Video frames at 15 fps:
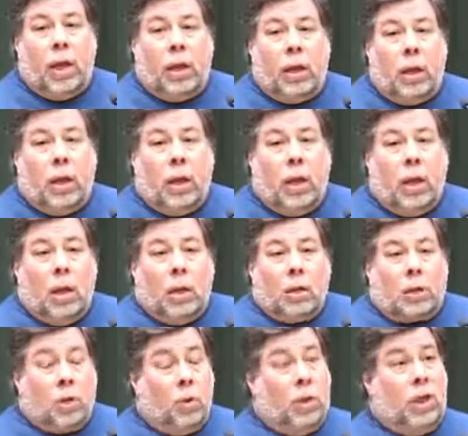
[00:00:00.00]
then.
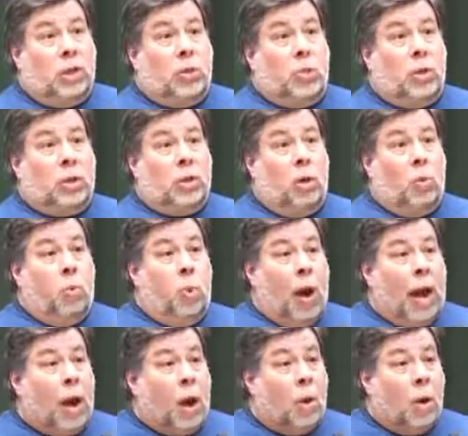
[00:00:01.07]
So this was,
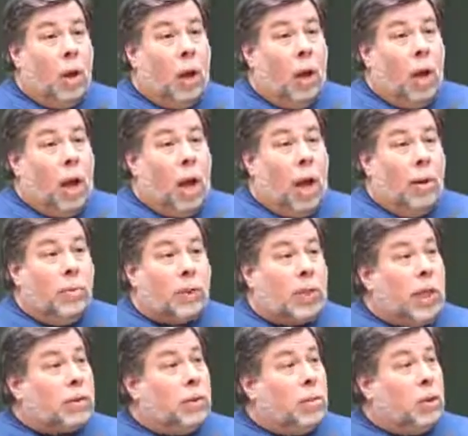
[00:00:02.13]
wow. I was
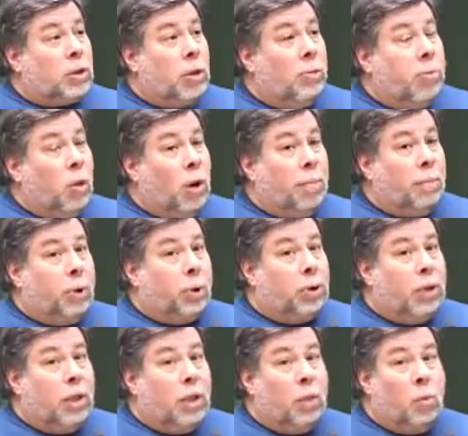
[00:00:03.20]
like the most important
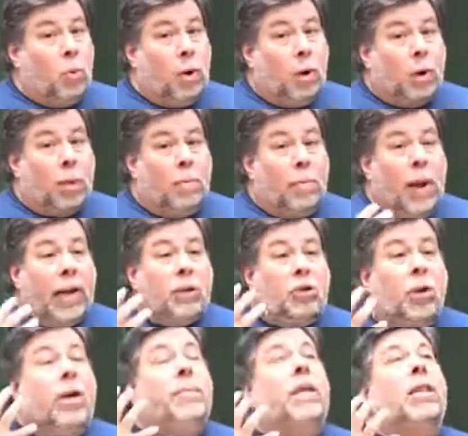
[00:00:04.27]
person in the world. My
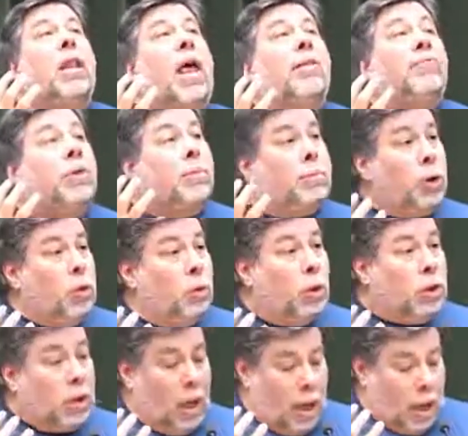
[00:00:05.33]
dream in life
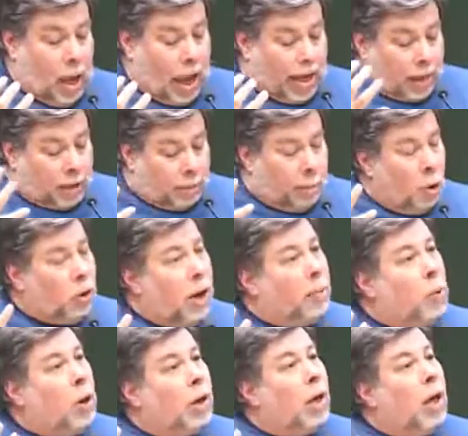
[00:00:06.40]
computers, I got to
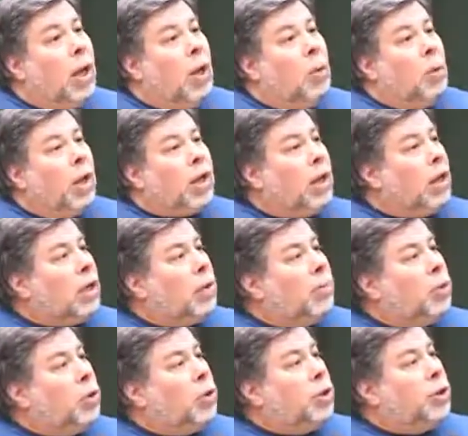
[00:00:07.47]
program one. What can a
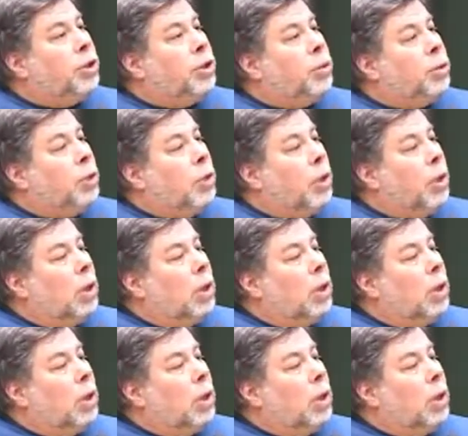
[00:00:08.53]
computer do?